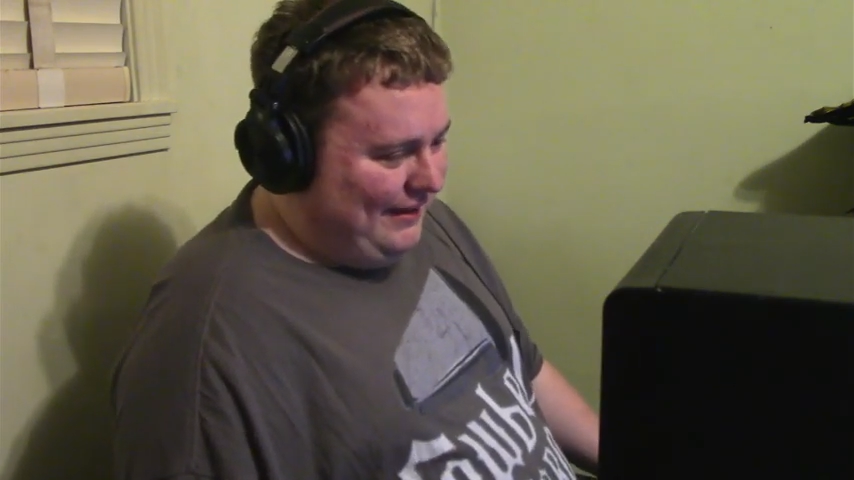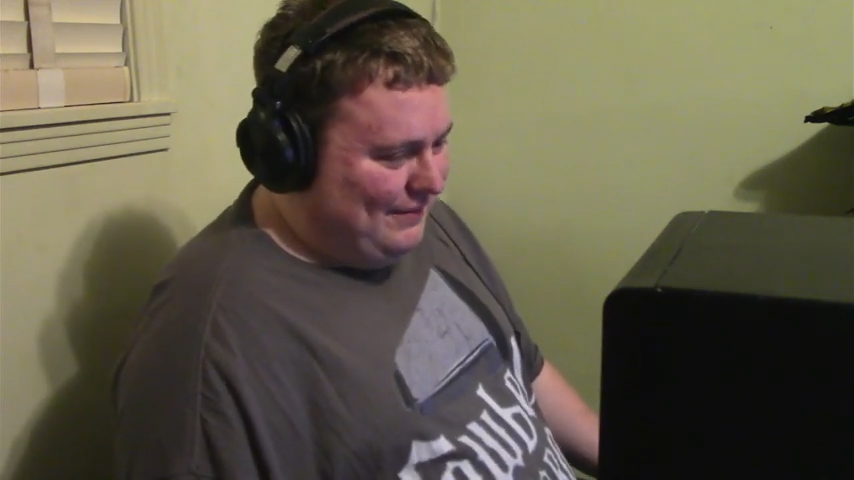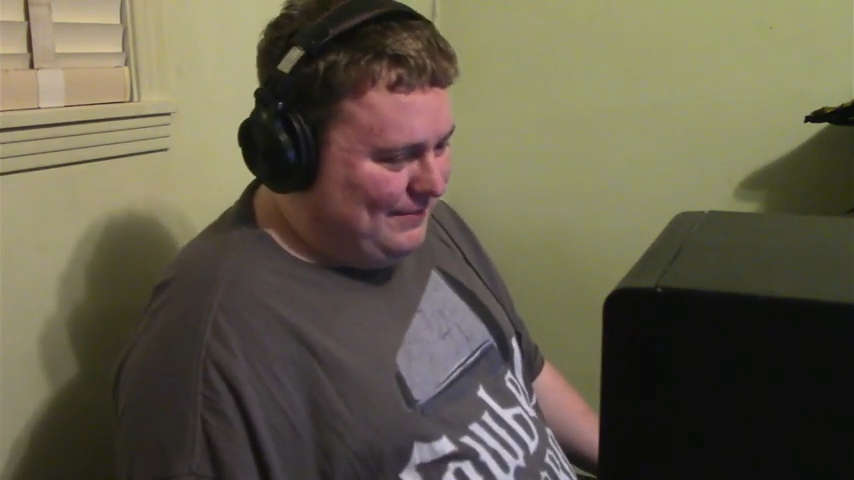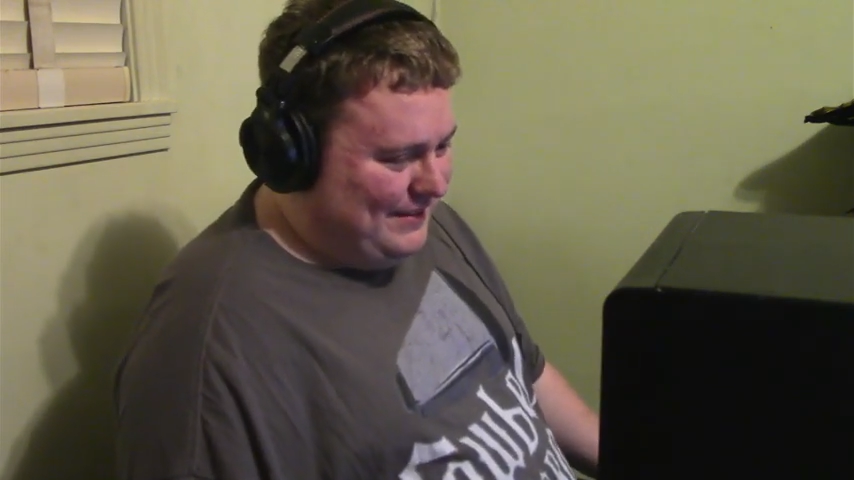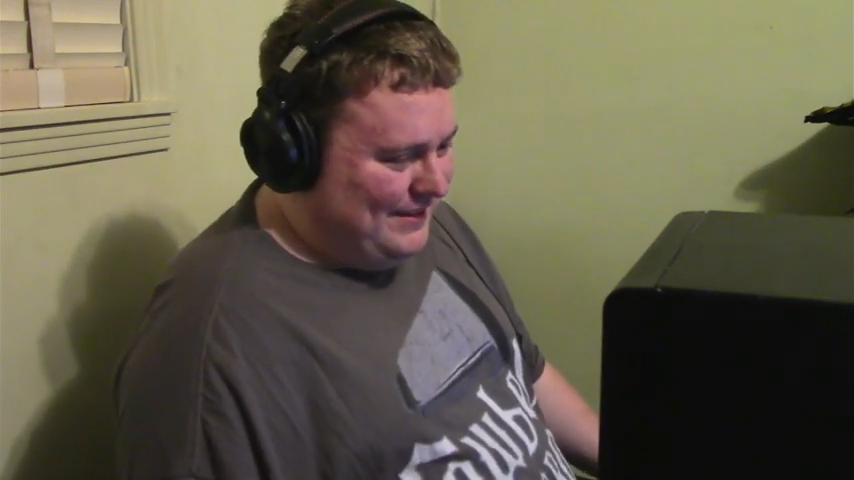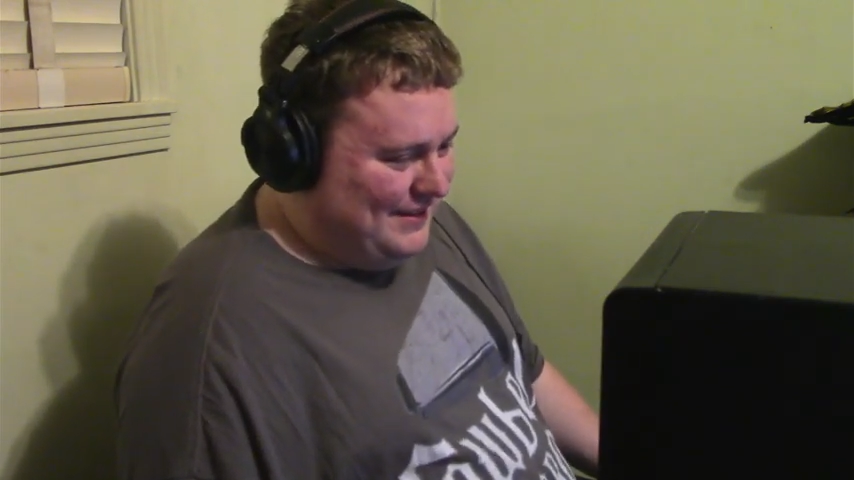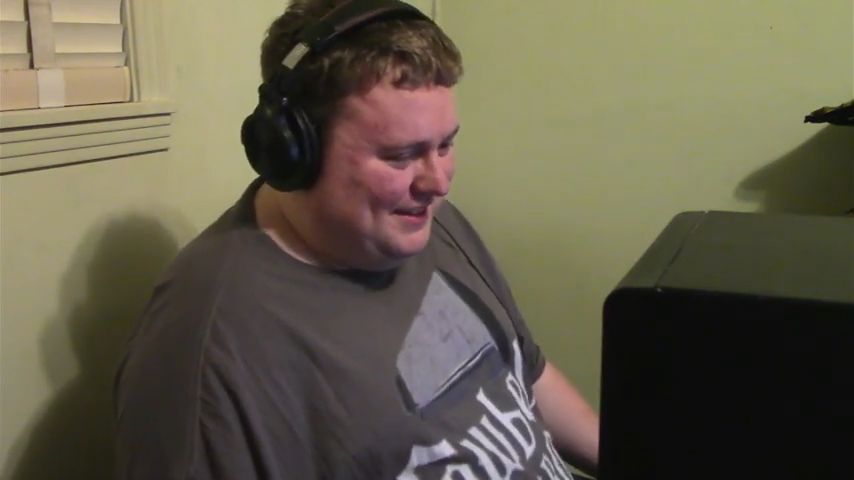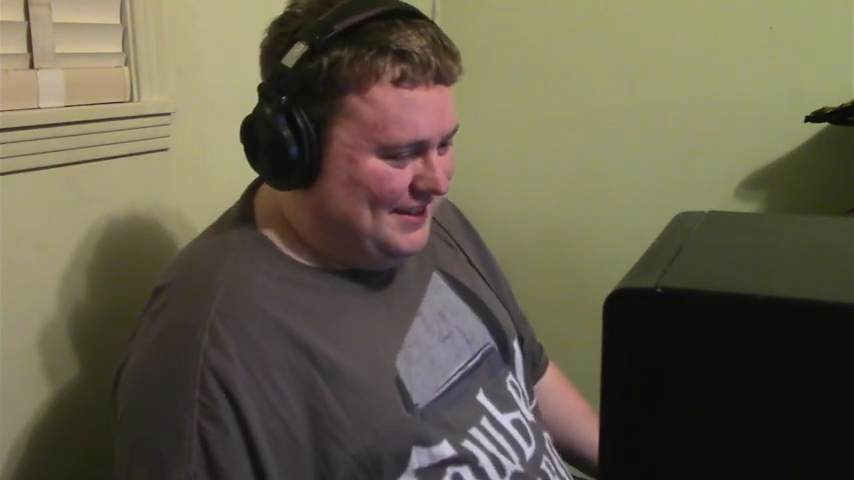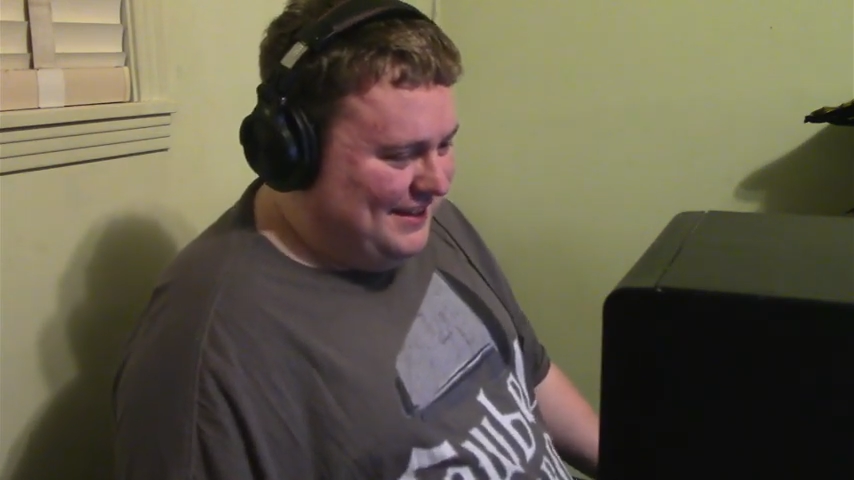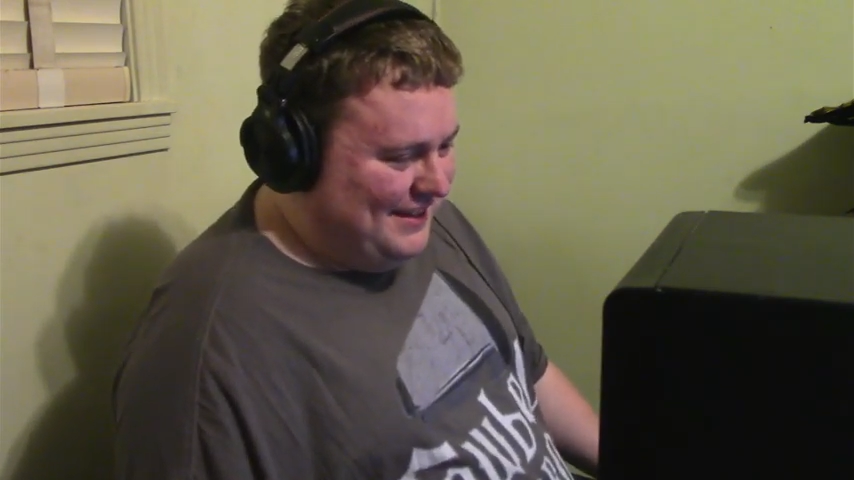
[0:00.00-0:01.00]
them.
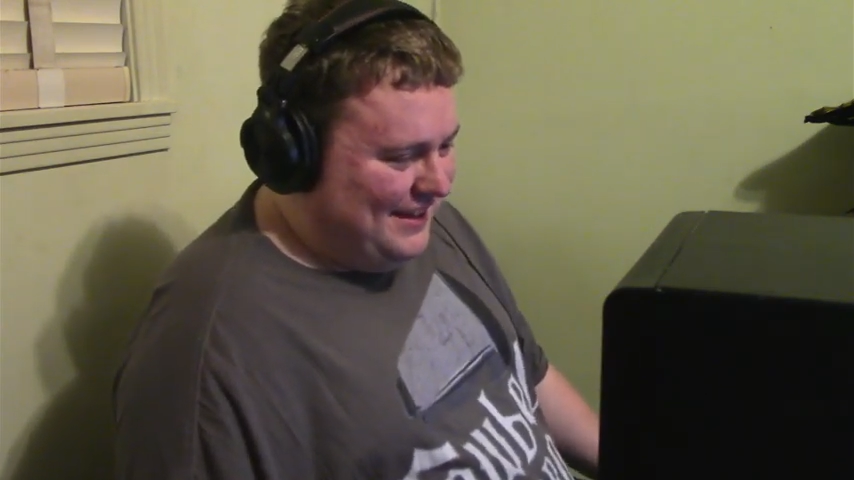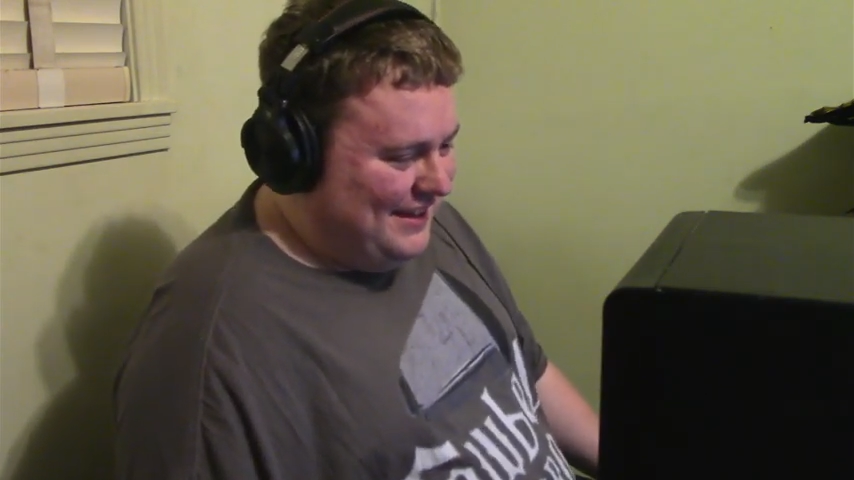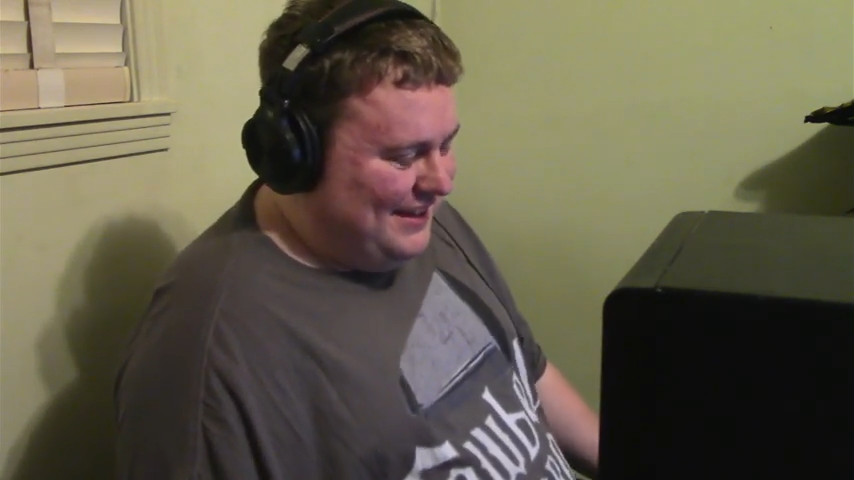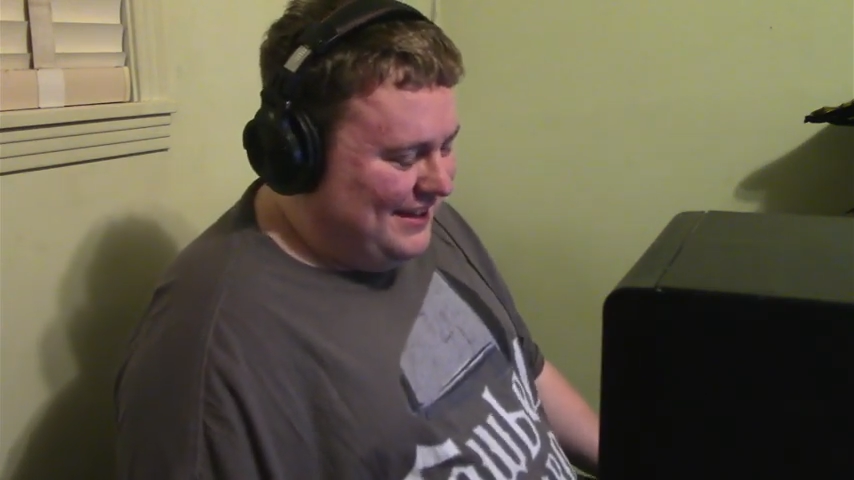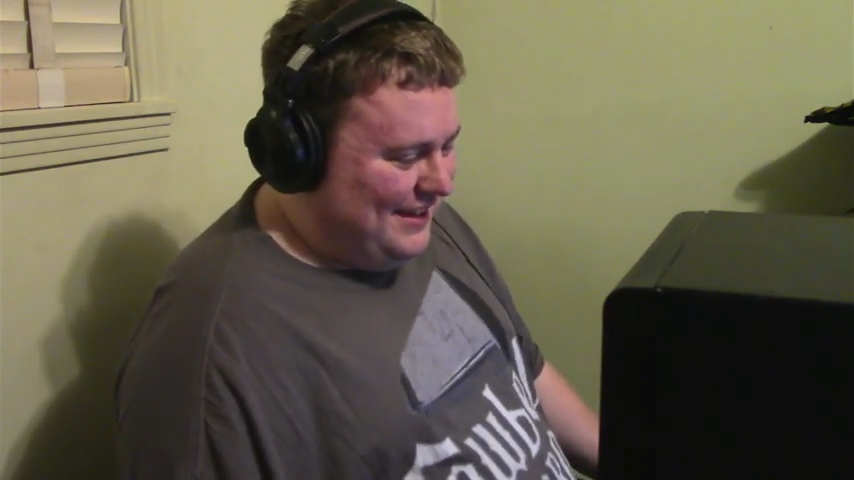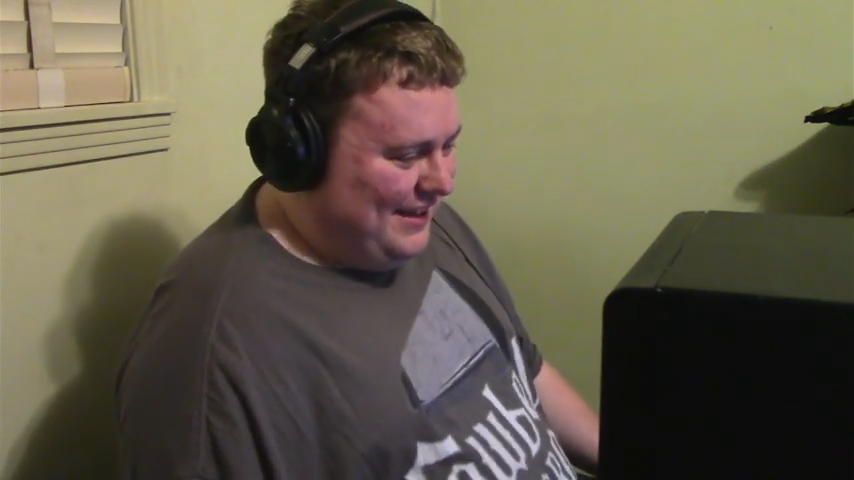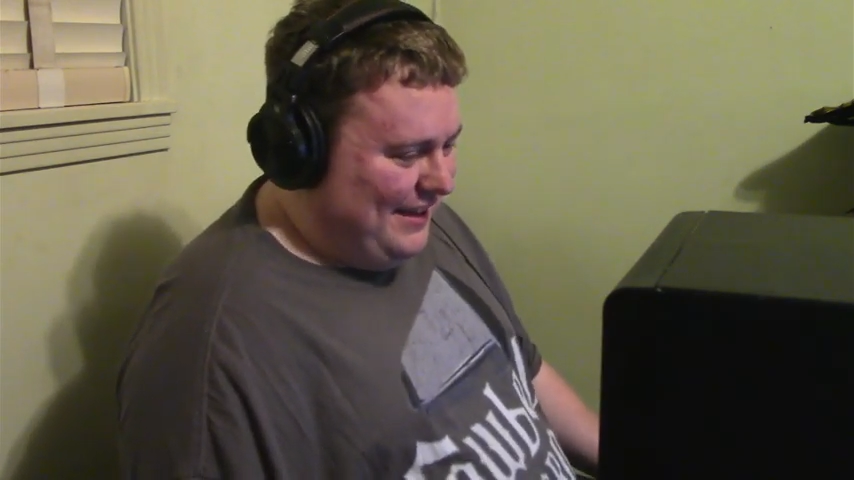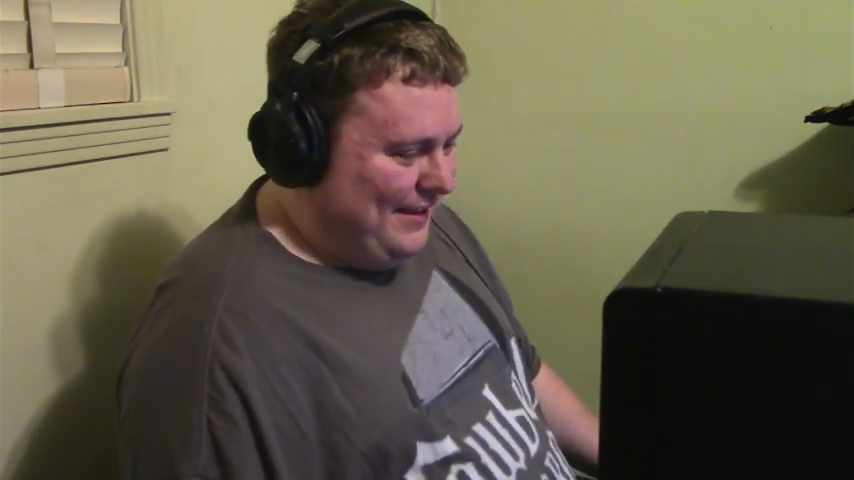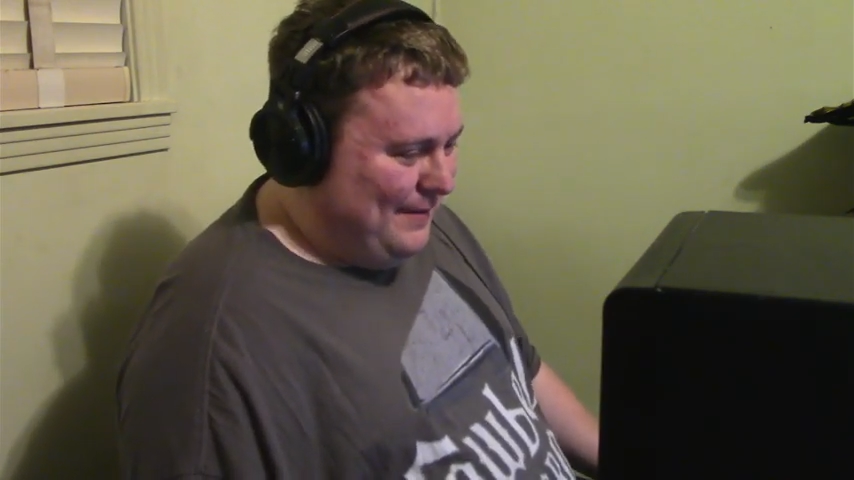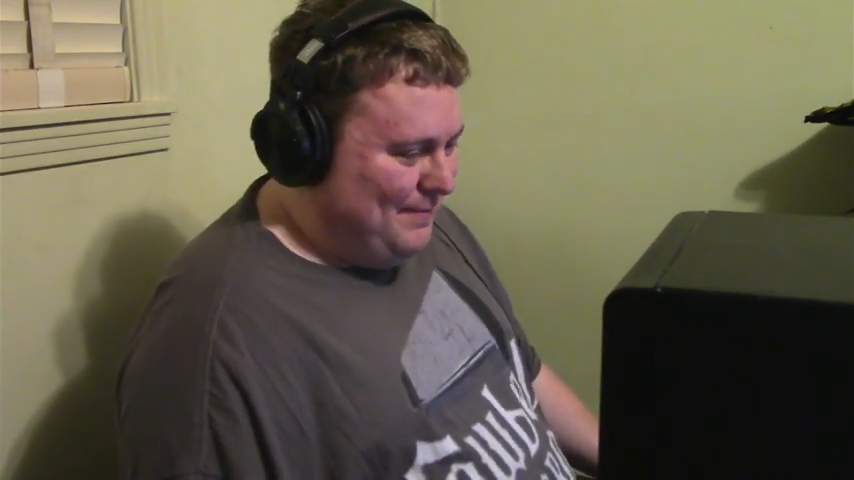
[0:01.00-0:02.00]

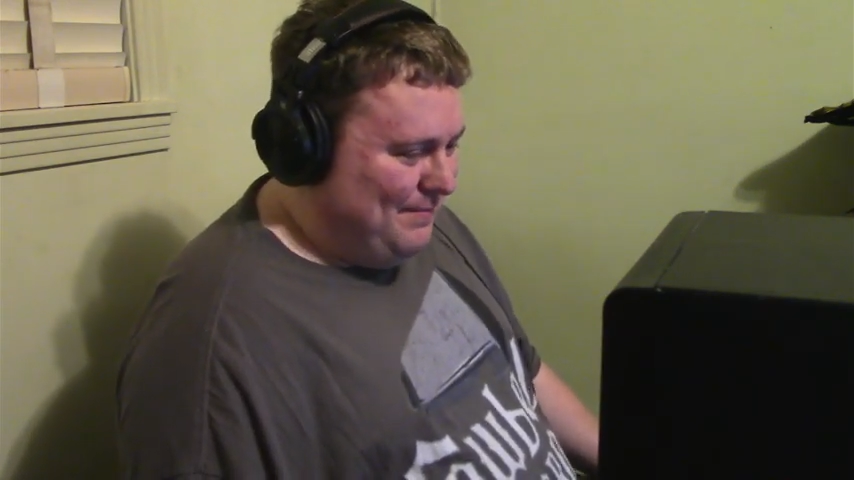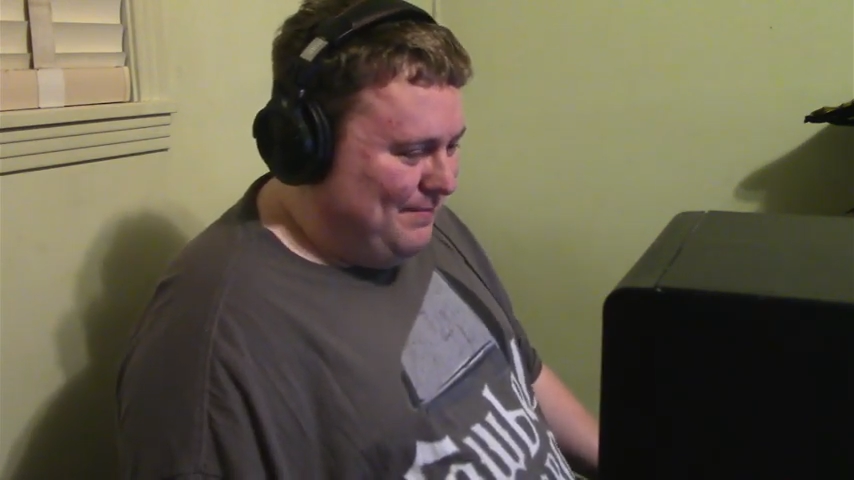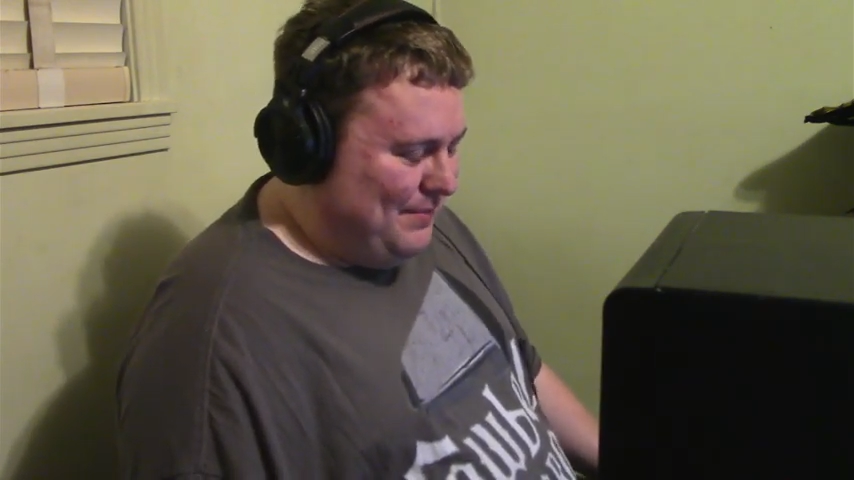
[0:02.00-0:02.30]
Um,